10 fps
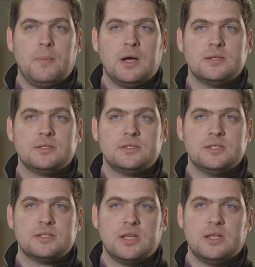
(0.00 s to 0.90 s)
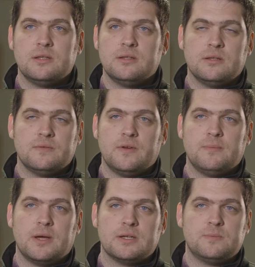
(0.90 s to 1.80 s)
but since then the
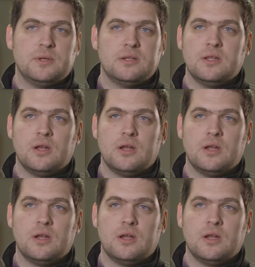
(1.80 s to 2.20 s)
feedback has been that